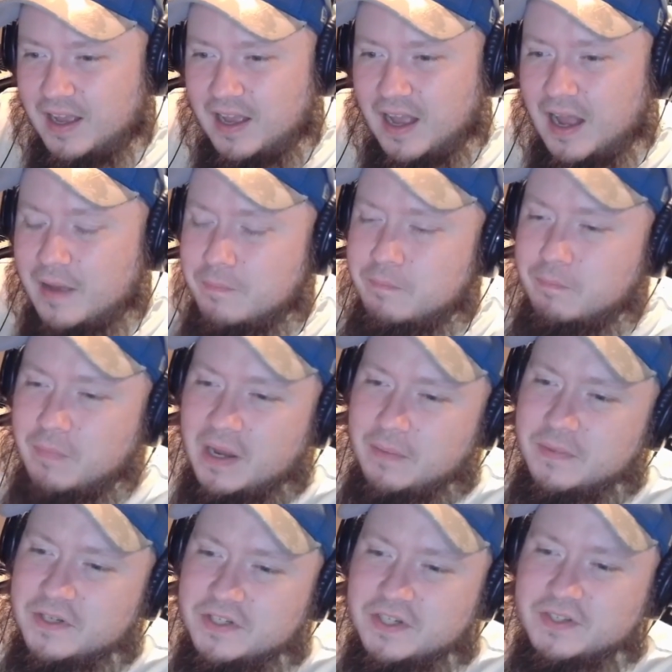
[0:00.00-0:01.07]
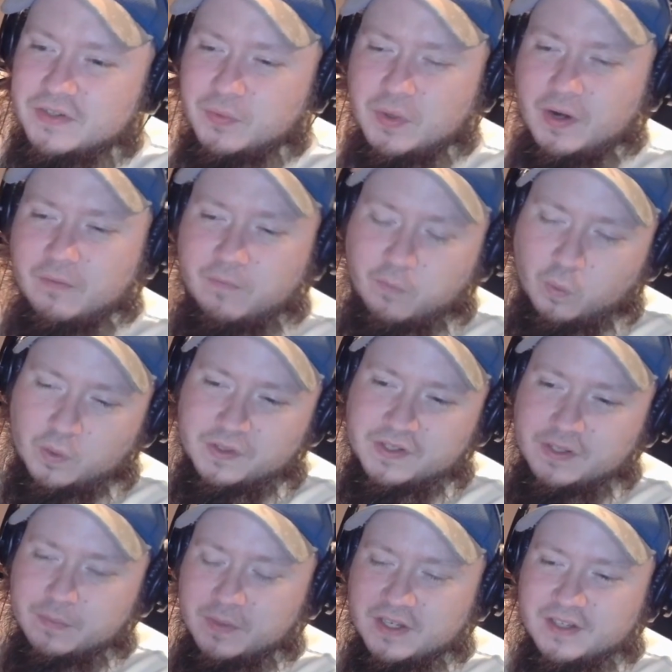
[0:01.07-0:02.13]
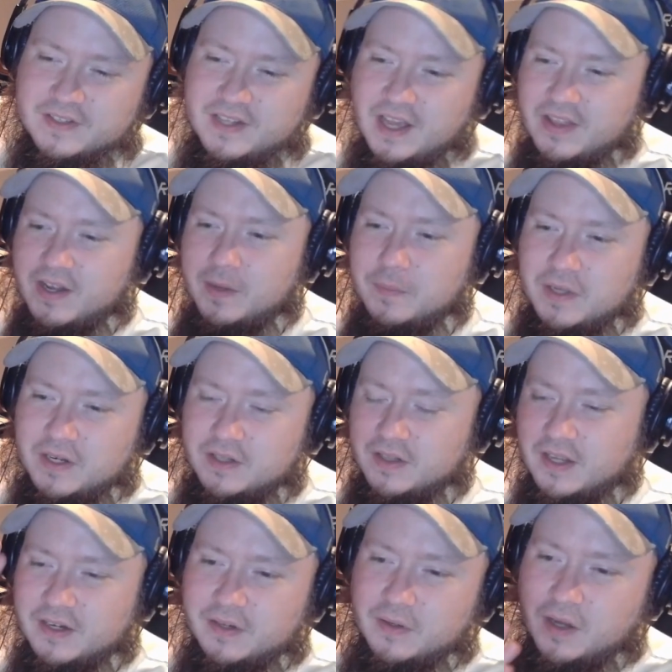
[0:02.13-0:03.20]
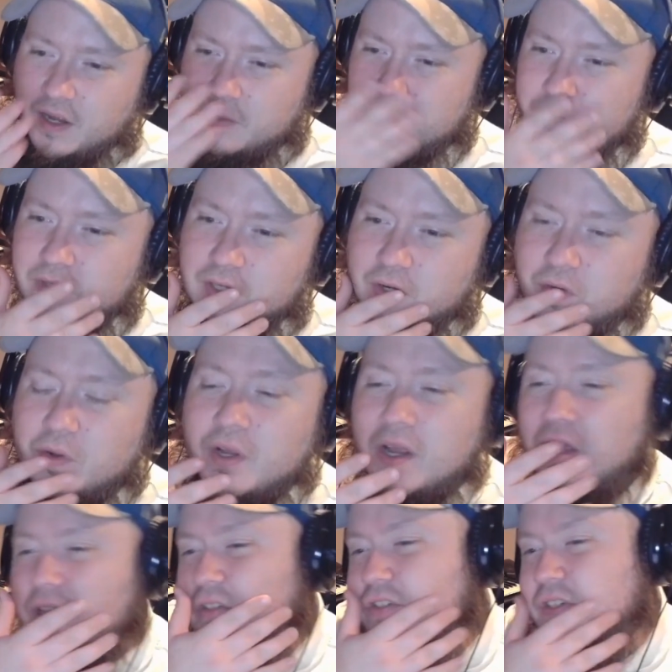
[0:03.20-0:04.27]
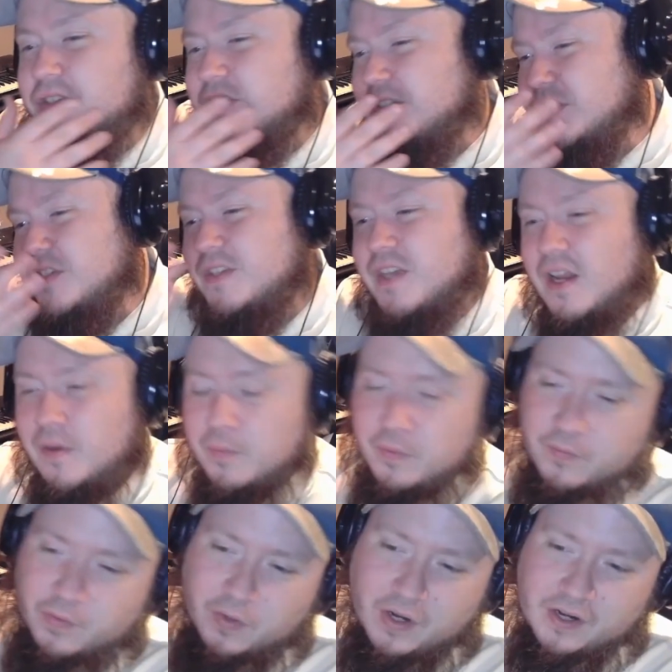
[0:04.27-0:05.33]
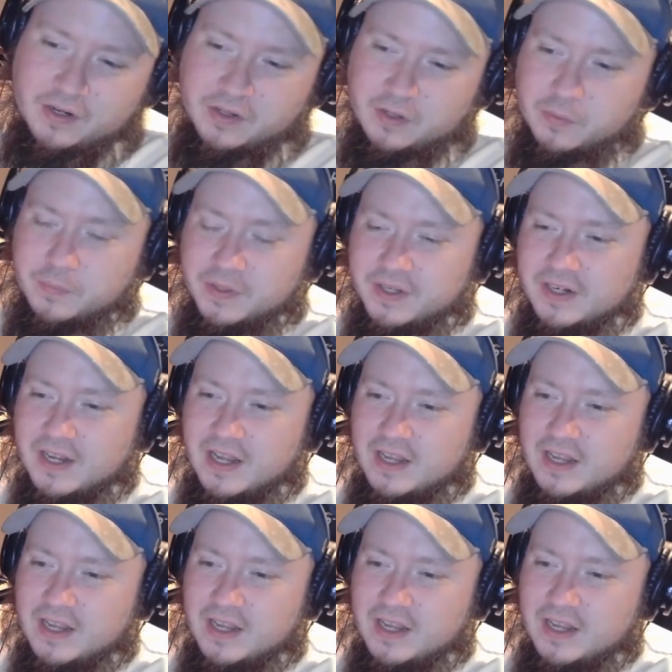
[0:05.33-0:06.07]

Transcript: I, maybe she's around fourteen, because now that I'm getting like a, a you know, she's she's kind of moving around a little bit.